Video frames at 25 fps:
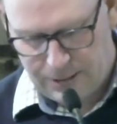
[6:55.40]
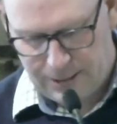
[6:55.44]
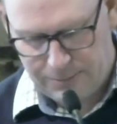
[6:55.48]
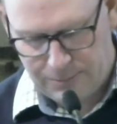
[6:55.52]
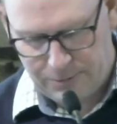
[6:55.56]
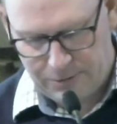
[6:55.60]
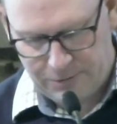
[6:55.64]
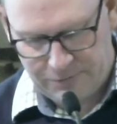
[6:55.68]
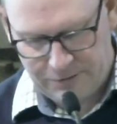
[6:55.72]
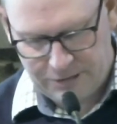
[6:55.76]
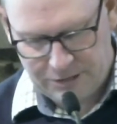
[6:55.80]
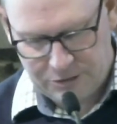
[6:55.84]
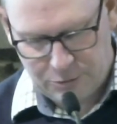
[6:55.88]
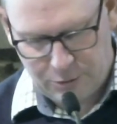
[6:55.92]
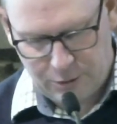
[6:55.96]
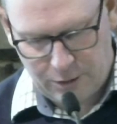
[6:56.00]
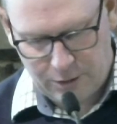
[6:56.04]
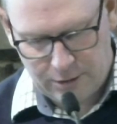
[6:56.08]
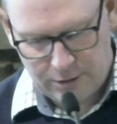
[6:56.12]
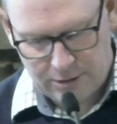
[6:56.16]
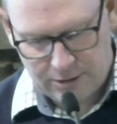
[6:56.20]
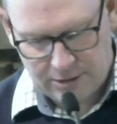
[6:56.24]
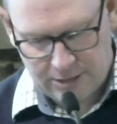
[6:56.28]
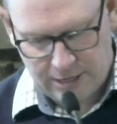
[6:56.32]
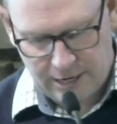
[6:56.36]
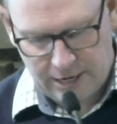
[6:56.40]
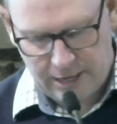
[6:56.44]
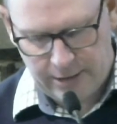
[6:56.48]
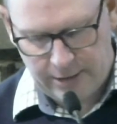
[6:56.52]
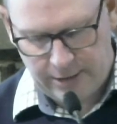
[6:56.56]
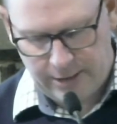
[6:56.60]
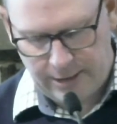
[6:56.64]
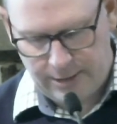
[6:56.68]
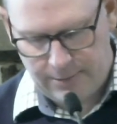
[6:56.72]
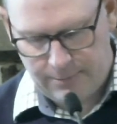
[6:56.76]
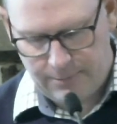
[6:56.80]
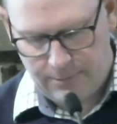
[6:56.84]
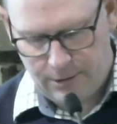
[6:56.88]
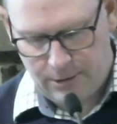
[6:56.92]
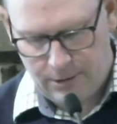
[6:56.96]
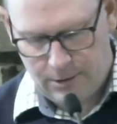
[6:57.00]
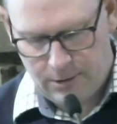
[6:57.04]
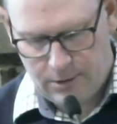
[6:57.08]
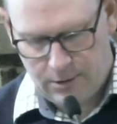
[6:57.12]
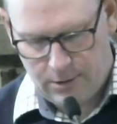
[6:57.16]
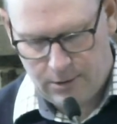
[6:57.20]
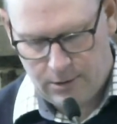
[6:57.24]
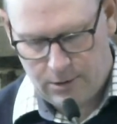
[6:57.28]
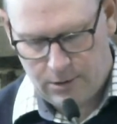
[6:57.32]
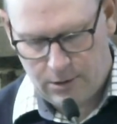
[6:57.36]
of Israel and say to them,
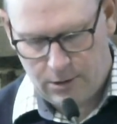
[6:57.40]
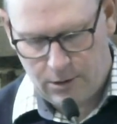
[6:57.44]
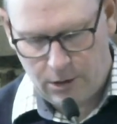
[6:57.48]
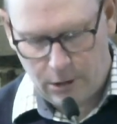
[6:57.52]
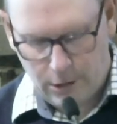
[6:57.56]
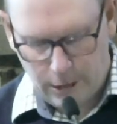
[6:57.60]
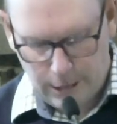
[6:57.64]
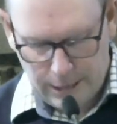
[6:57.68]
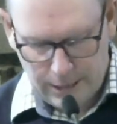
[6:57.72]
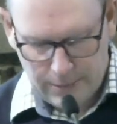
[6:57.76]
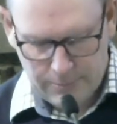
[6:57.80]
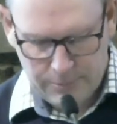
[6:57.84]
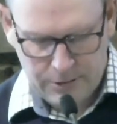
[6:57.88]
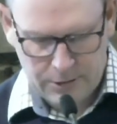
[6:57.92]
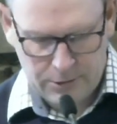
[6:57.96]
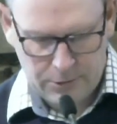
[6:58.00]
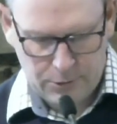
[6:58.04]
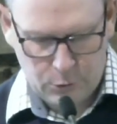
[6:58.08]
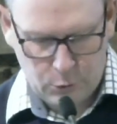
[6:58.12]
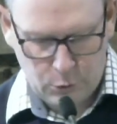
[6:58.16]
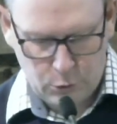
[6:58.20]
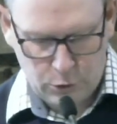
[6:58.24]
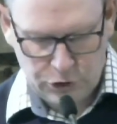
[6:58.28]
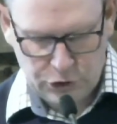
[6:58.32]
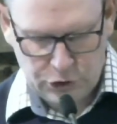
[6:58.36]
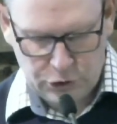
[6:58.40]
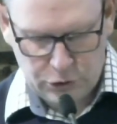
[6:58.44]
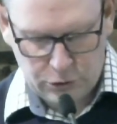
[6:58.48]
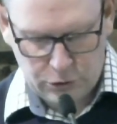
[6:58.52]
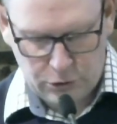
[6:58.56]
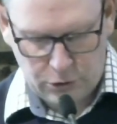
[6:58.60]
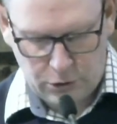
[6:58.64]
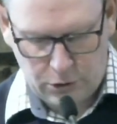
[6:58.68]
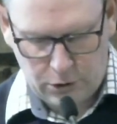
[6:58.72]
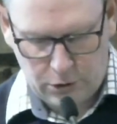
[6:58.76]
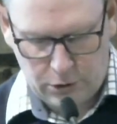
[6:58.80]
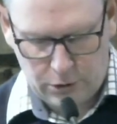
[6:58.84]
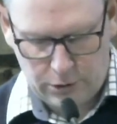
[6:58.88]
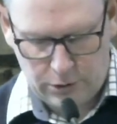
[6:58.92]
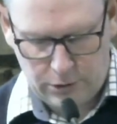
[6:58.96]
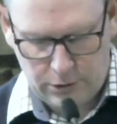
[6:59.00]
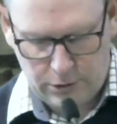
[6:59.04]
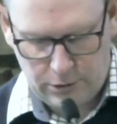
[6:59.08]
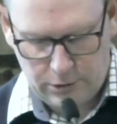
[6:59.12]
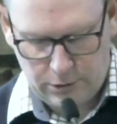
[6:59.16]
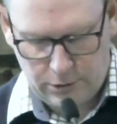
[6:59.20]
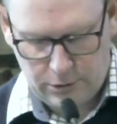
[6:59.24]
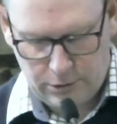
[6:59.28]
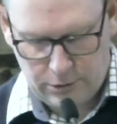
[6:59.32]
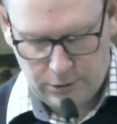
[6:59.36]
I am the Lord your God.
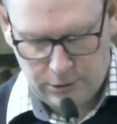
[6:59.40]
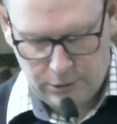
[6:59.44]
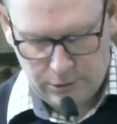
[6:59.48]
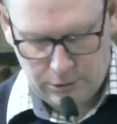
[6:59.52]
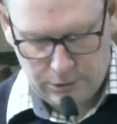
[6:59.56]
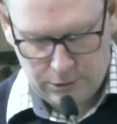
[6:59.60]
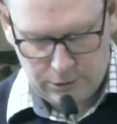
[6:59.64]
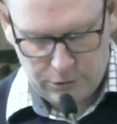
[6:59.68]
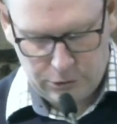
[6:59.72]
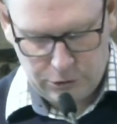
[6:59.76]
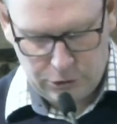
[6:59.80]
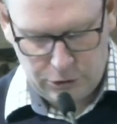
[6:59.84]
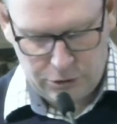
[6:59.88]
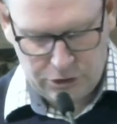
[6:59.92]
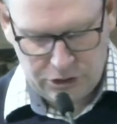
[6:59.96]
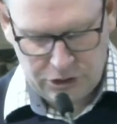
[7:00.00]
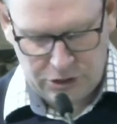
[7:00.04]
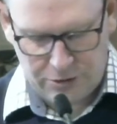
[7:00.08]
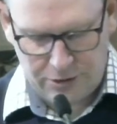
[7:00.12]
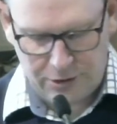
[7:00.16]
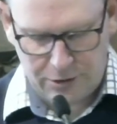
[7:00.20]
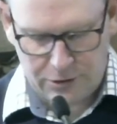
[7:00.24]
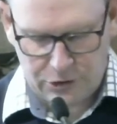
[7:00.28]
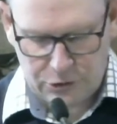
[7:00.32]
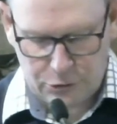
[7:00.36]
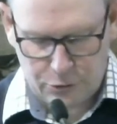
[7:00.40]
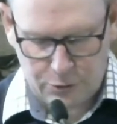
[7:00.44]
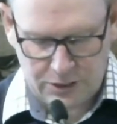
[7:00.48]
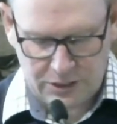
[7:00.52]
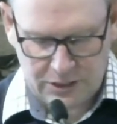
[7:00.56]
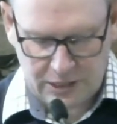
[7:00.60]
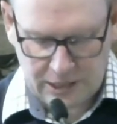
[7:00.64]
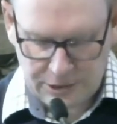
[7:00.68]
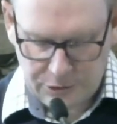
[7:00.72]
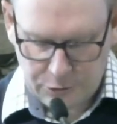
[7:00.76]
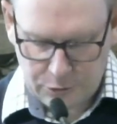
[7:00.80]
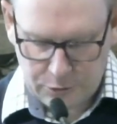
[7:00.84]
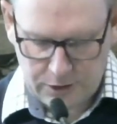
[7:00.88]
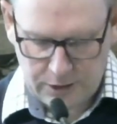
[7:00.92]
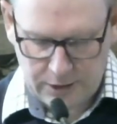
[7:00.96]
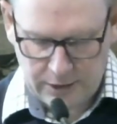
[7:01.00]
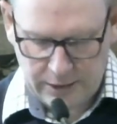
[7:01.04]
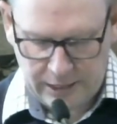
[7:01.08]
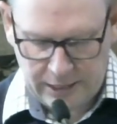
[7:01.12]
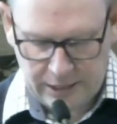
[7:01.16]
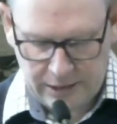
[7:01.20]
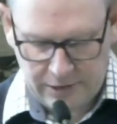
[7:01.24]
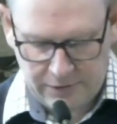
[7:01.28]
You shall not do as I do in the land of